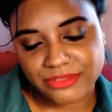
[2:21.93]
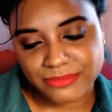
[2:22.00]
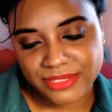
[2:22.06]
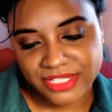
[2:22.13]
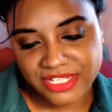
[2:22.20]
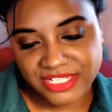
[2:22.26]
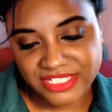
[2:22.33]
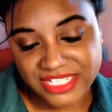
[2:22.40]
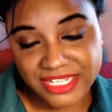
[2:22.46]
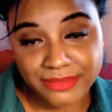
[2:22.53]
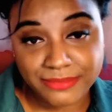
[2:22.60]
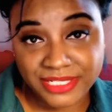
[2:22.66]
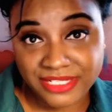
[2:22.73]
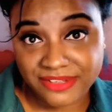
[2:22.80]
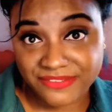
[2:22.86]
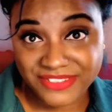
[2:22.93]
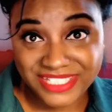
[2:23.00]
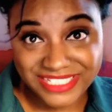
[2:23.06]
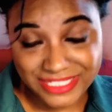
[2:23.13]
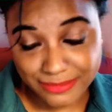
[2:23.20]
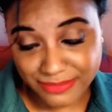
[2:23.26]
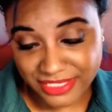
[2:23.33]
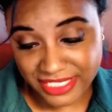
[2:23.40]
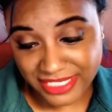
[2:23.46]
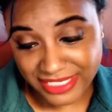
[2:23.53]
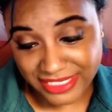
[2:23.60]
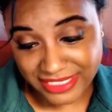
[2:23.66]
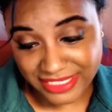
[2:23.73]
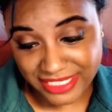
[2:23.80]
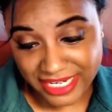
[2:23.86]
Oh my gosh, I am in love with this lip
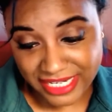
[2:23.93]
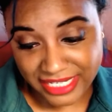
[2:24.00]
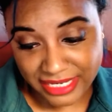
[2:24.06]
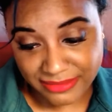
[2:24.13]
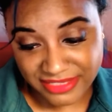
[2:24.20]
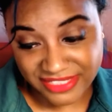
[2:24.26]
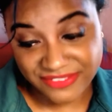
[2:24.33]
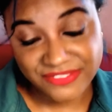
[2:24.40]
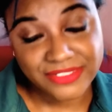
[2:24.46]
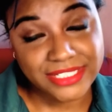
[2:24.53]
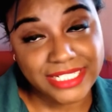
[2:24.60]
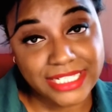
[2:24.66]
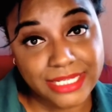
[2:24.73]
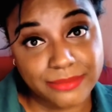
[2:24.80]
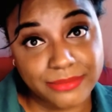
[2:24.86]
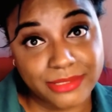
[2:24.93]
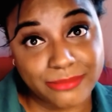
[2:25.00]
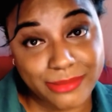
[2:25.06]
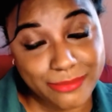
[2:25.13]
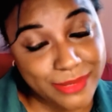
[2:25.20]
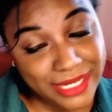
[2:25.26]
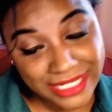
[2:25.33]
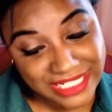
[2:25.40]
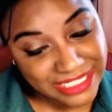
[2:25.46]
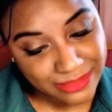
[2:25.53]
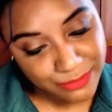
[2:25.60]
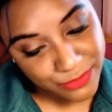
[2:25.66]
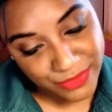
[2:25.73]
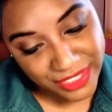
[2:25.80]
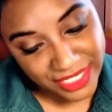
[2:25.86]
tint, and I definitely am going to be buying
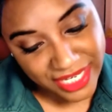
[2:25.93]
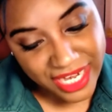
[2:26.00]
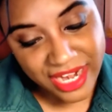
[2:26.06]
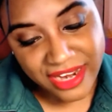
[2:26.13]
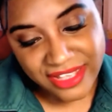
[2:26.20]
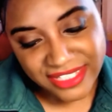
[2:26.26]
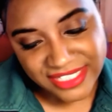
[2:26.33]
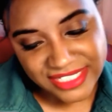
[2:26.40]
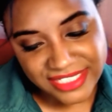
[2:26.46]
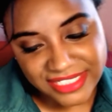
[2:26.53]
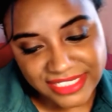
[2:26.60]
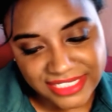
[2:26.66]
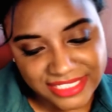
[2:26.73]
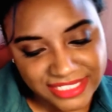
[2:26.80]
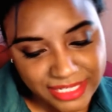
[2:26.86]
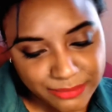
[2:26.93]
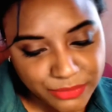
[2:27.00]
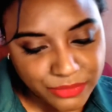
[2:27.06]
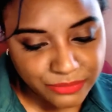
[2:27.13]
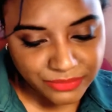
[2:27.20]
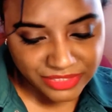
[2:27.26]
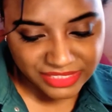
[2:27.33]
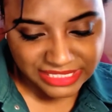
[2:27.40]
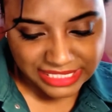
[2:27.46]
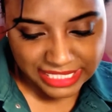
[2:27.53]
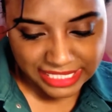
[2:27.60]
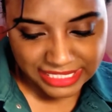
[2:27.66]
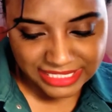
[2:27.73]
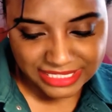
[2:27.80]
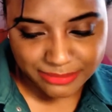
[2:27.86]
some more. This is the Saemmul Real
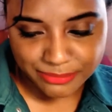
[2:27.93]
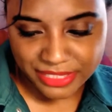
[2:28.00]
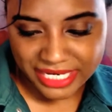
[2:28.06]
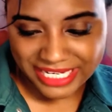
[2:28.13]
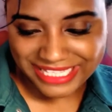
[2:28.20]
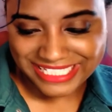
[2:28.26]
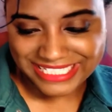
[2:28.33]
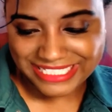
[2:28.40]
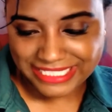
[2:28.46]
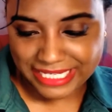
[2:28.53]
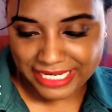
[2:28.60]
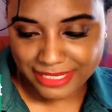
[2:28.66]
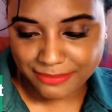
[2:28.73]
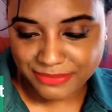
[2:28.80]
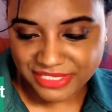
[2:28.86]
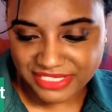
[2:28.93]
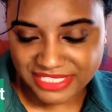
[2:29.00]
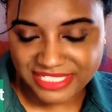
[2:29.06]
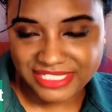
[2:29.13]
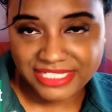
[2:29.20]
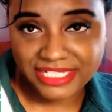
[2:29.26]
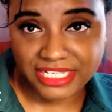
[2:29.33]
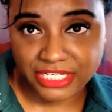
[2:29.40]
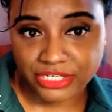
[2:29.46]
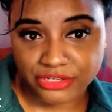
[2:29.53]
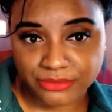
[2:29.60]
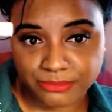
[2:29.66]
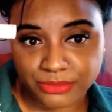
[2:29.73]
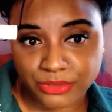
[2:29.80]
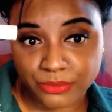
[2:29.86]
Tint by the Saem. This is the
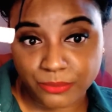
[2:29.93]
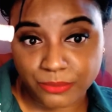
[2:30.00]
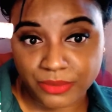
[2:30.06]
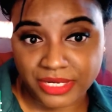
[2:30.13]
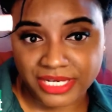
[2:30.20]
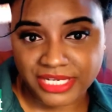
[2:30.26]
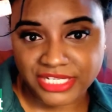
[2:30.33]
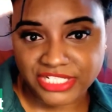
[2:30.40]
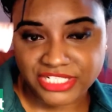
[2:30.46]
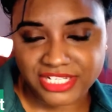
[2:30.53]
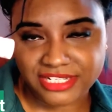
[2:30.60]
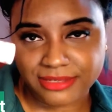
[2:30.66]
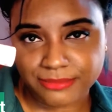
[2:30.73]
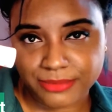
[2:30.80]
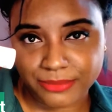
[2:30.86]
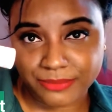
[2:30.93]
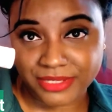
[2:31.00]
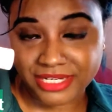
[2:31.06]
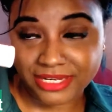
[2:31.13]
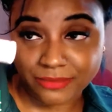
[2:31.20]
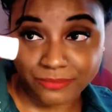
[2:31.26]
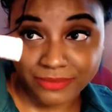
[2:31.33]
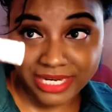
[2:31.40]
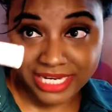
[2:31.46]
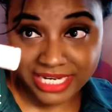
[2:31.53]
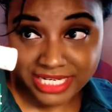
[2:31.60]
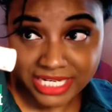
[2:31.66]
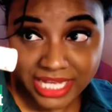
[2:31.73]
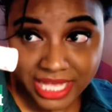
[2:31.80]
number 1, shade number 1 in red.